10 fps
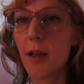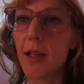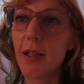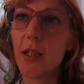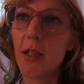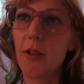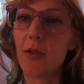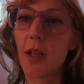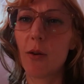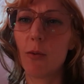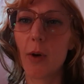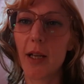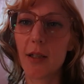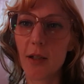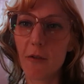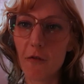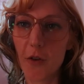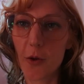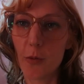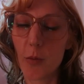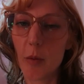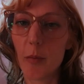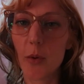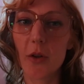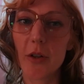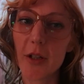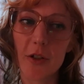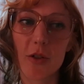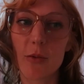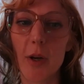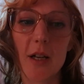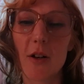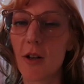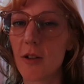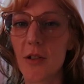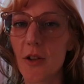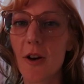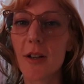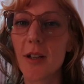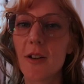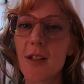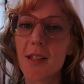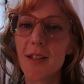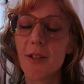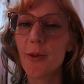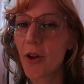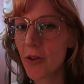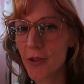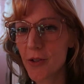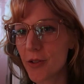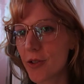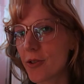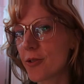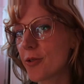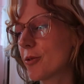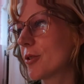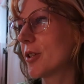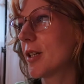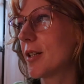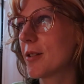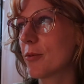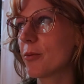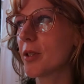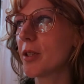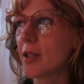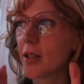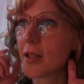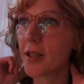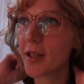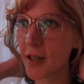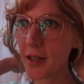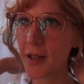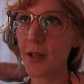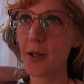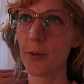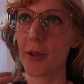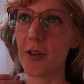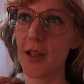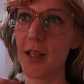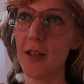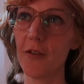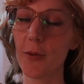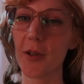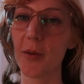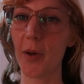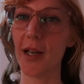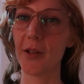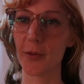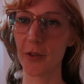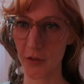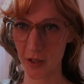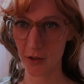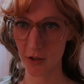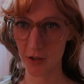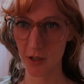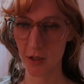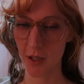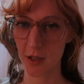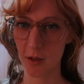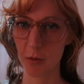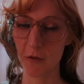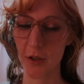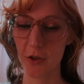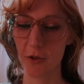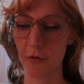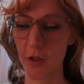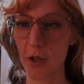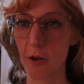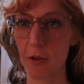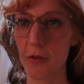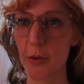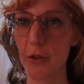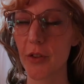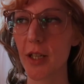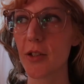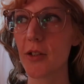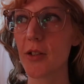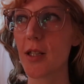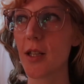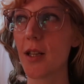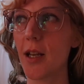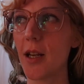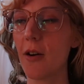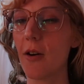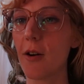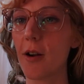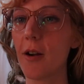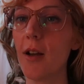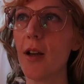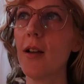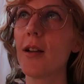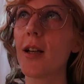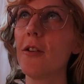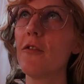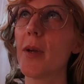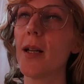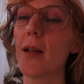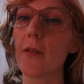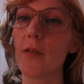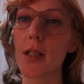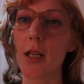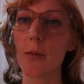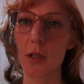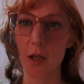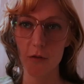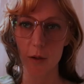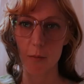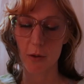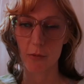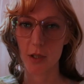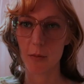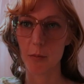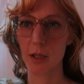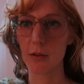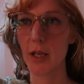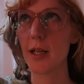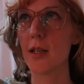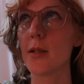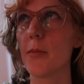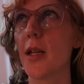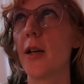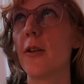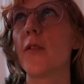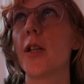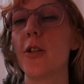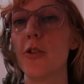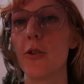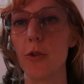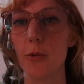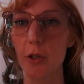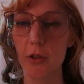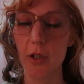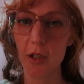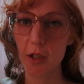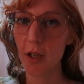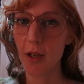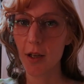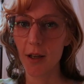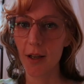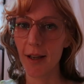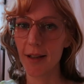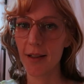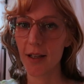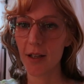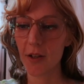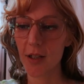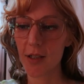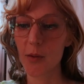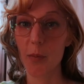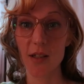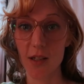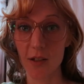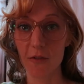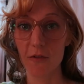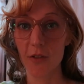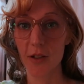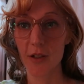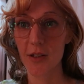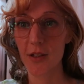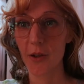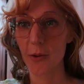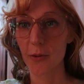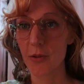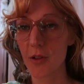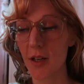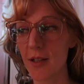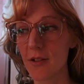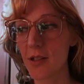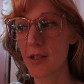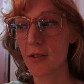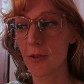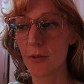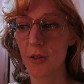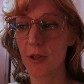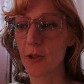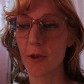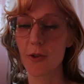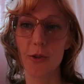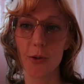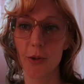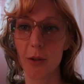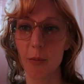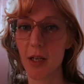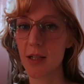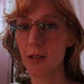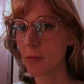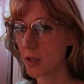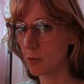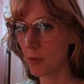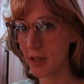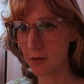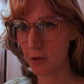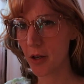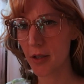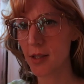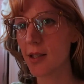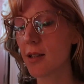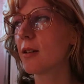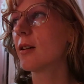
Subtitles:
I like to use like white foam board, just white cardstock. It costs like $2 at the dollar store, and it's really like worth it. If you want to buy the reflectors, like the professional photography reflectors, they are kind of made out of the same stuff that my really big light is made out of that I showed you earlier, and they are expensive. So I just go to the dollar store and buy something white and glossy.